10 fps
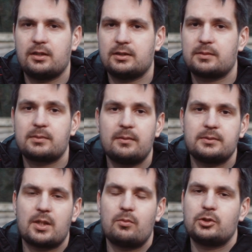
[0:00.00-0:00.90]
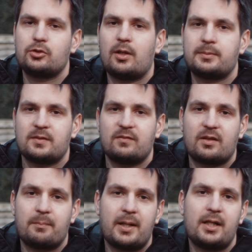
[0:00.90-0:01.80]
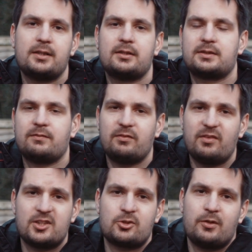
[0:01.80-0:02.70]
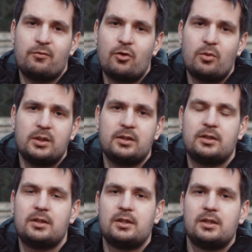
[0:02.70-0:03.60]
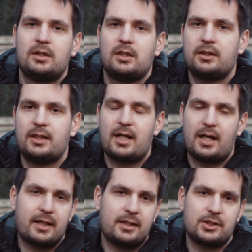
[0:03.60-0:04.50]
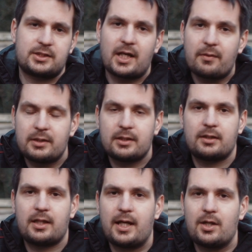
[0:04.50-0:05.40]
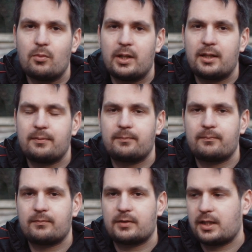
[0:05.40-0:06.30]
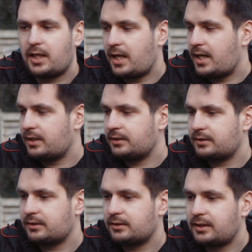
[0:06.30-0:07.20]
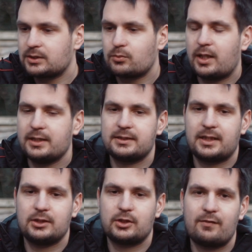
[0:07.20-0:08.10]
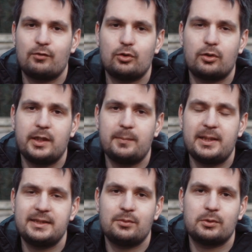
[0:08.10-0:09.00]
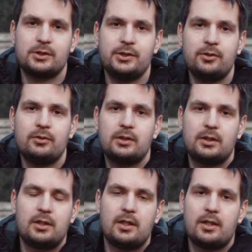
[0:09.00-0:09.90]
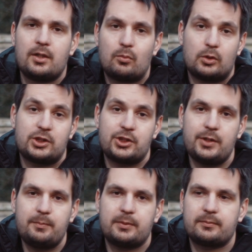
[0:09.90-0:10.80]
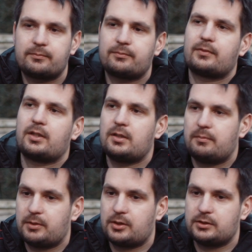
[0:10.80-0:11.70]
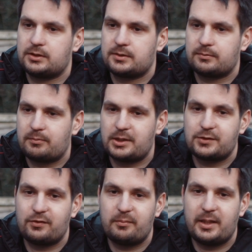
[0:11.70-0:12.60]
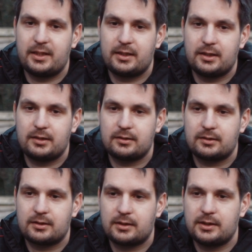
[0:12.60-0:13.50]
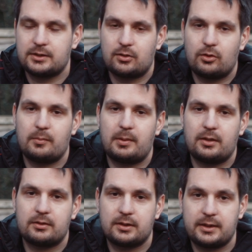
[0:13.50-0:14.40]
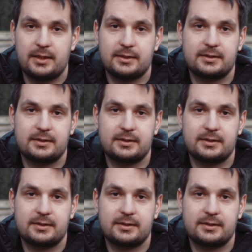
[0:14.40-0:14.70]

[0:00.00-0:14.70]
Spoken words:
Sometimes I want to grab something compact, something very straightforward that I can just carry anywhere. And that's why I decided to have a look on eBay, see what's new, what's cheap, because budget filmmaking is all about getting